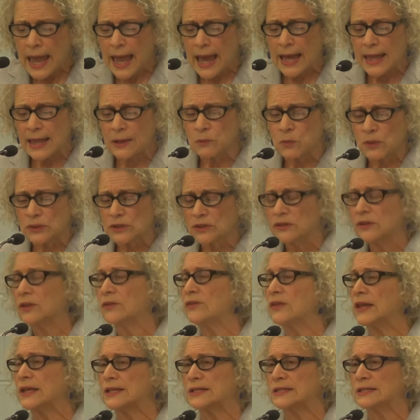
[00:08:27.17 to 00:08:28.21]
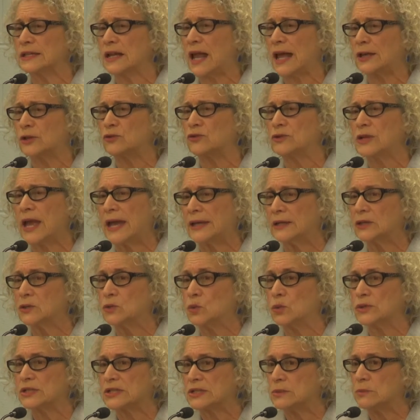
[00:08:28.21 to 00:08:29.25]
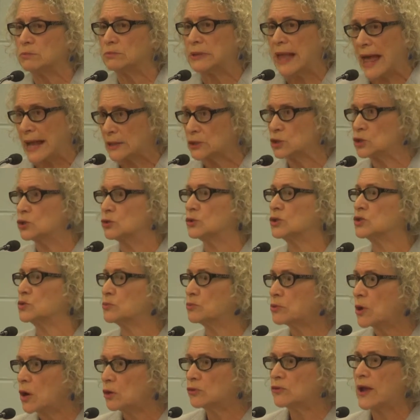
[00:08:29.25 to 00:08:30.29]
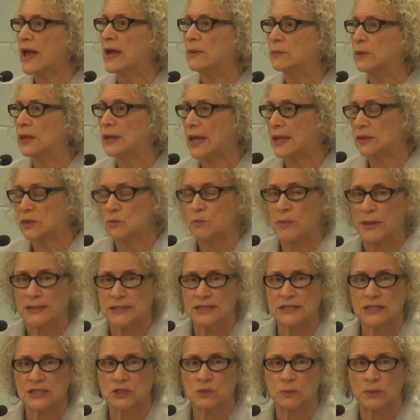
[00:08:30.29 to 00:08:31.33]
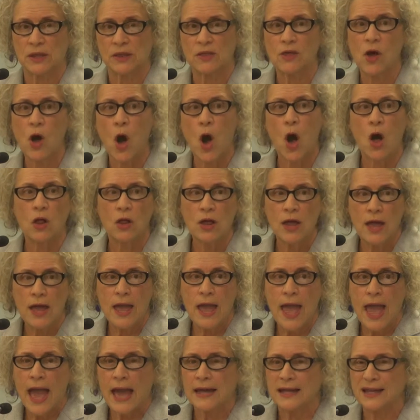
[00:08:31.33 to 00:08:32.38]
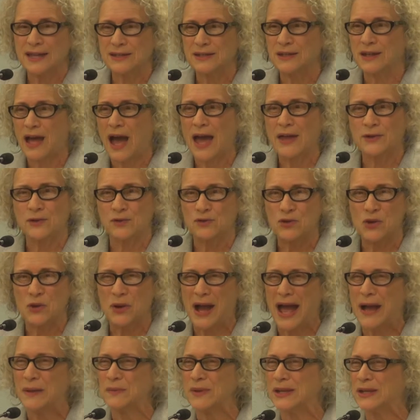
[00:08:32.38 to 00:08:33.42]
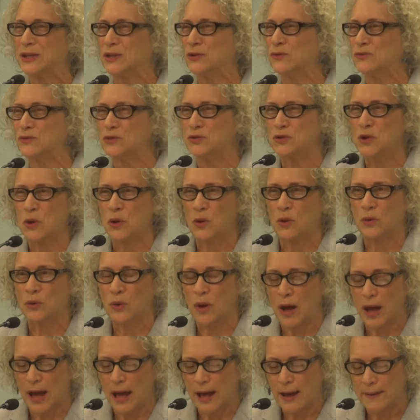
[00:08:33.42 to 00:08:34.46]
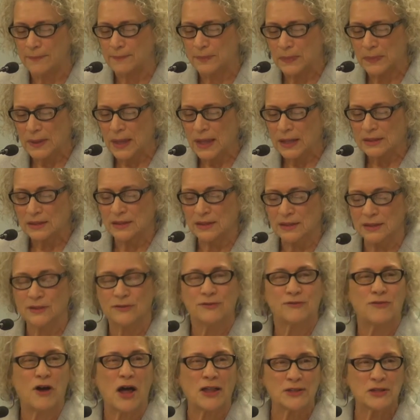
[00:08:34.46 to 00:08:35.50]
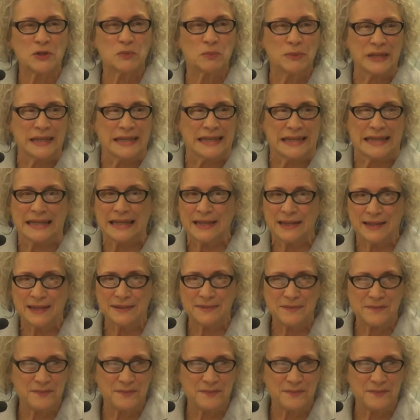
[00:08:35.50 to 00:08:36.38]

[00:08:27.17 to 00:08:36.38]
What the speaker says: And one of the things that I created was some Black Jewish programming at the Bessie Smith Hall, and I don't know how many of you know LaFonda McGee.